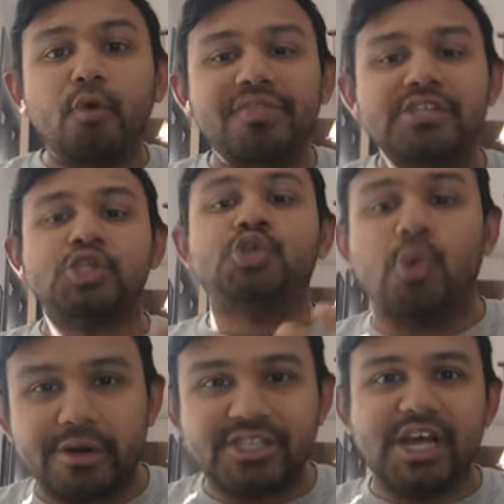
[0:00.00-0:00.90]
the
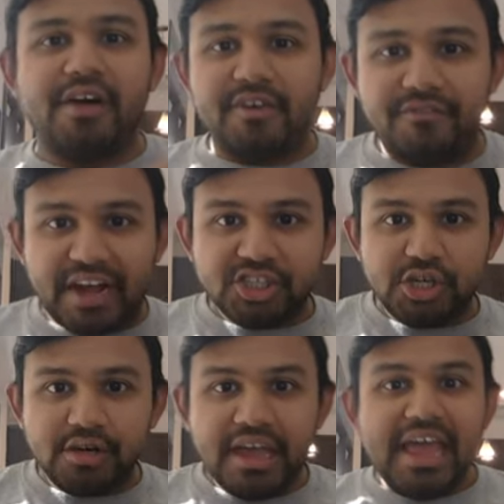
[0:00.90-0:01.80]
source of
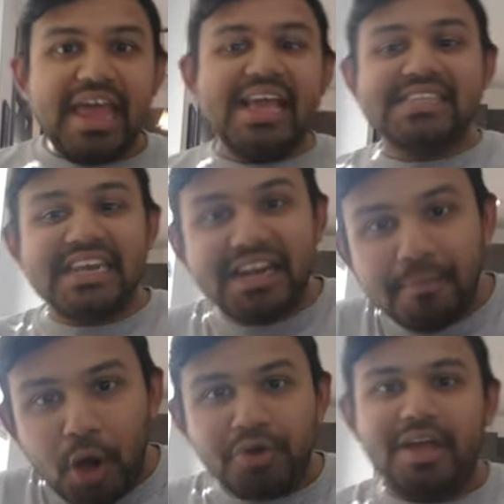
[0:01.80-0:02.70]
infection. Is it a
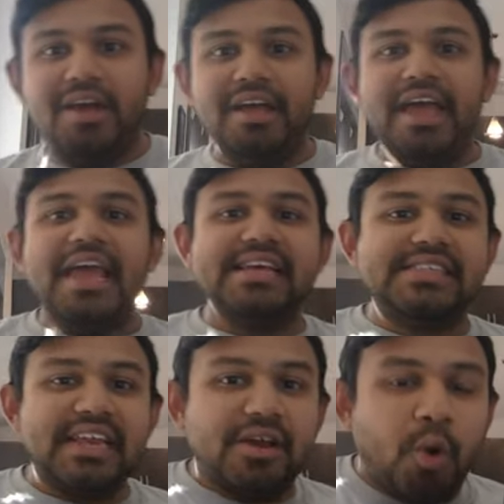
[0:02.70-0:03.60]
pneumonia? Is
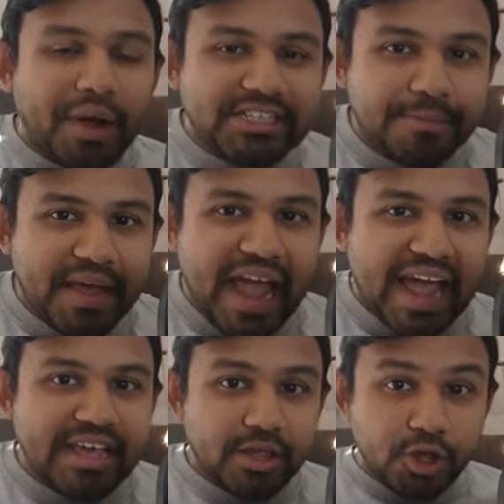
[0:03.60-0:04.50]
it going to be a
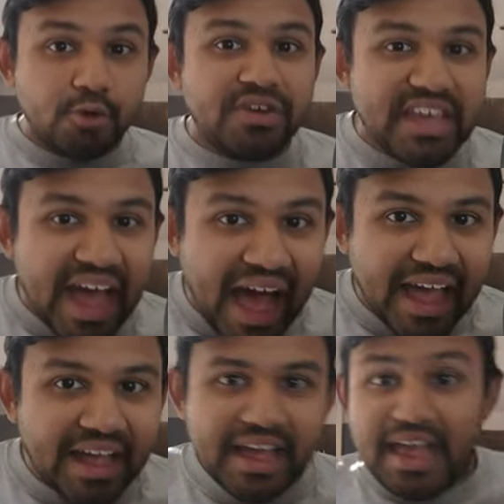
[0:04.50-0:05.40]
U T I?
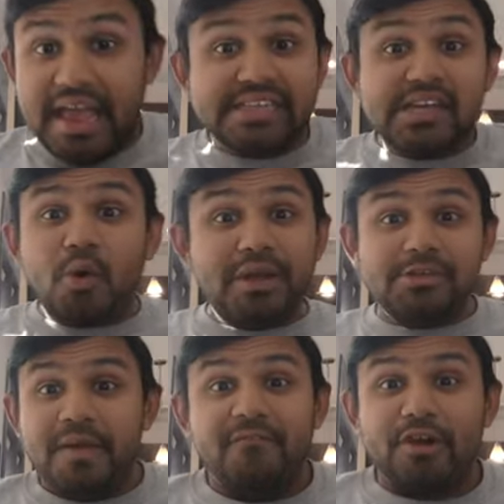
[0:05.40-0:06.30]
Is it going to
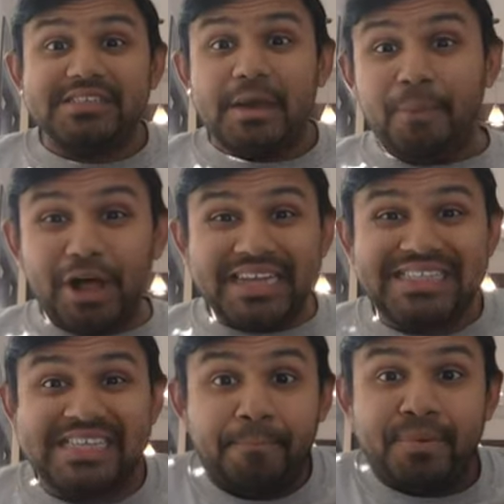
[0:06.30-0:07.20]
be, for example, a
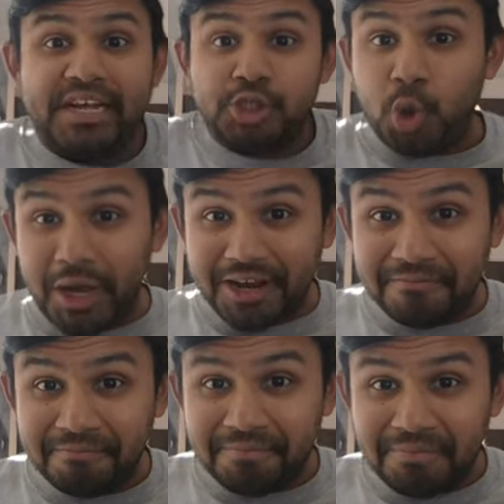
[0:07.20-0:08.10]
septic joint?
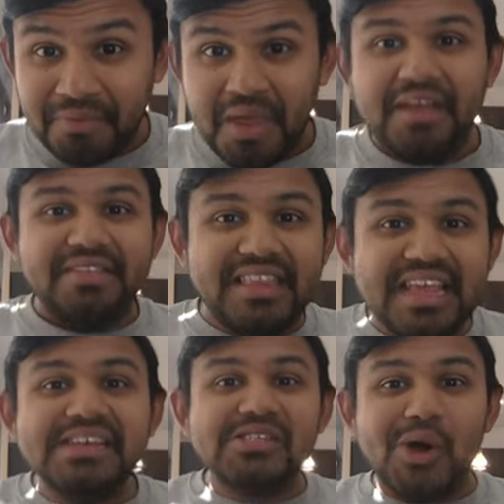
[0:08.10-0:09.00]

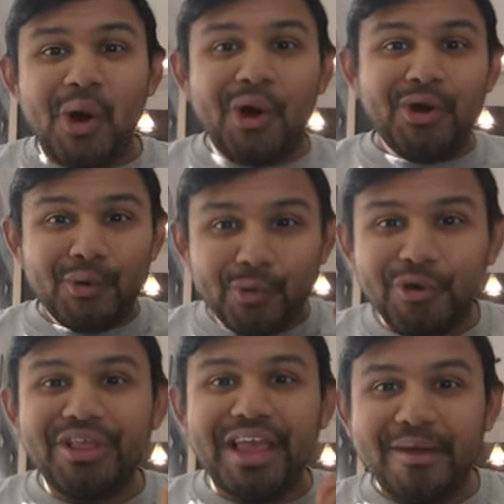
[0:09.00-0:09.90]
These are
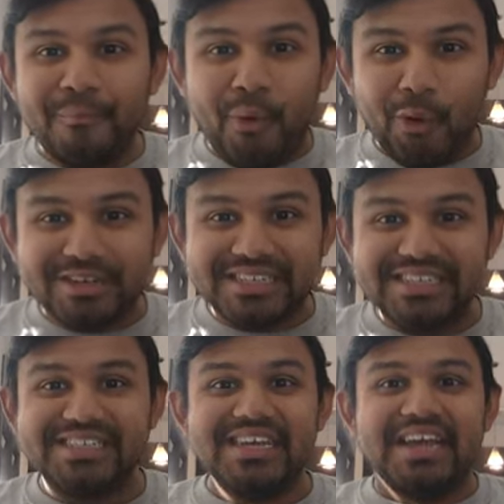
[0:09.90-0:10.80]
really
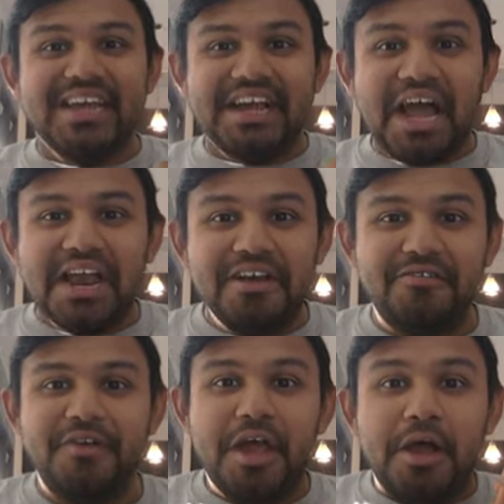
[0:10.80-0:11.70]
important kind
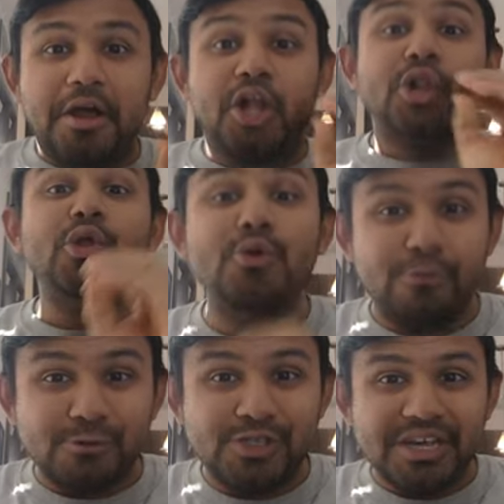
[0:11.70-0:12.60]
of
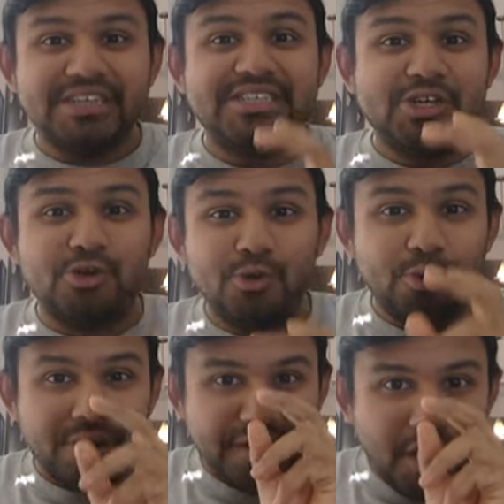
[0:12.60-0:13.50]
clues
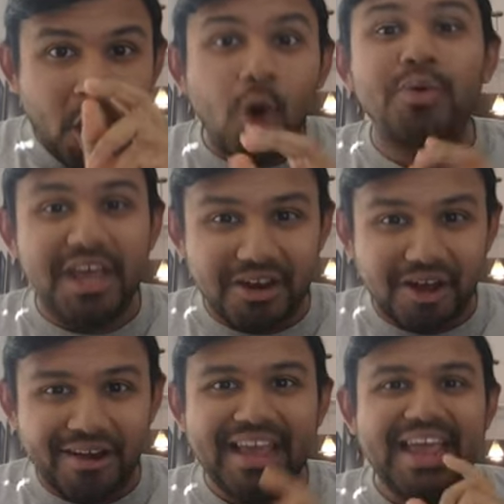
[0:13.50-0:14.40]
to hone in
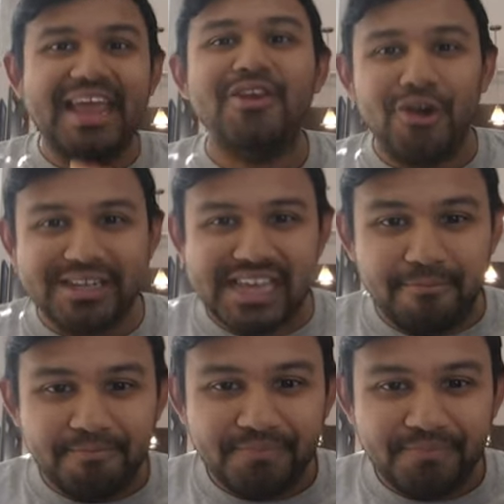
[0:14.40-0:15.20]
on in your exam.